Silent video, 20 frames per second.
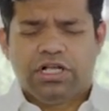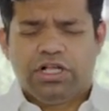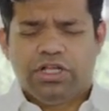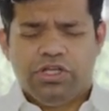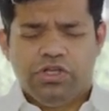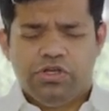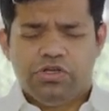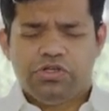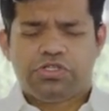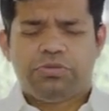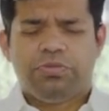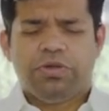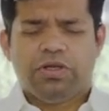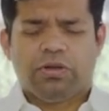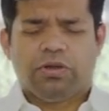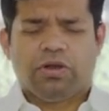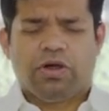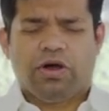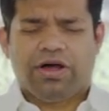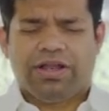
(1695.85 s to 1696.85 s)
Use me, O
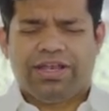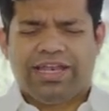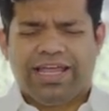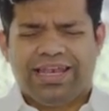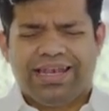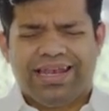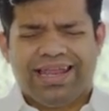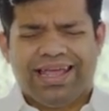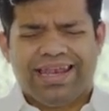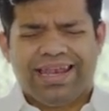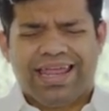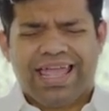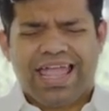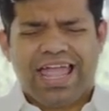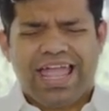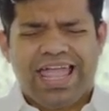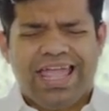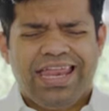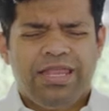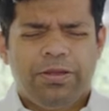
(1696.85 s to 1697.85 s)
Lord, and,
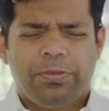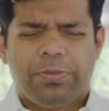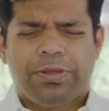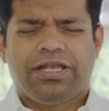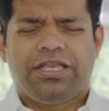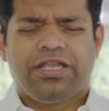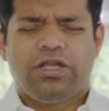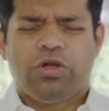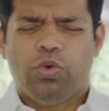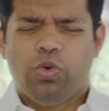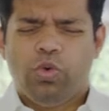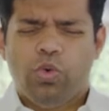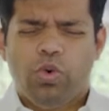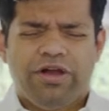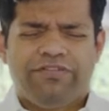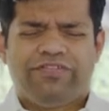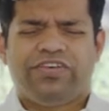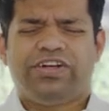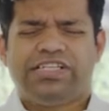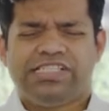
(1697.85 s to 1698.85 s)
and anybody,
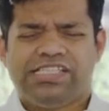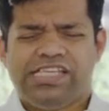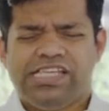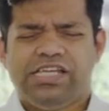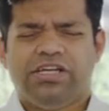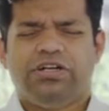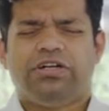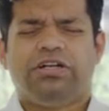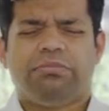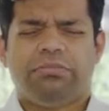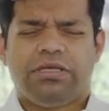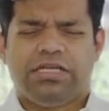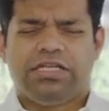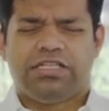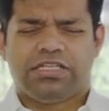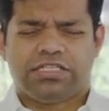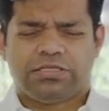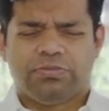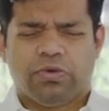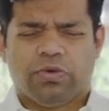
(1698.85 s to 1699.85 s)
whoever is hearing me
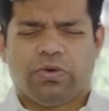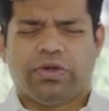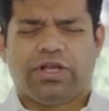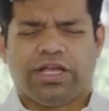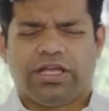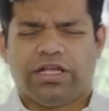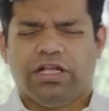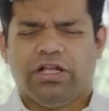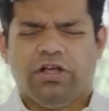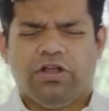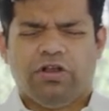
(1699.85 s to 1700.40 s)
this morning.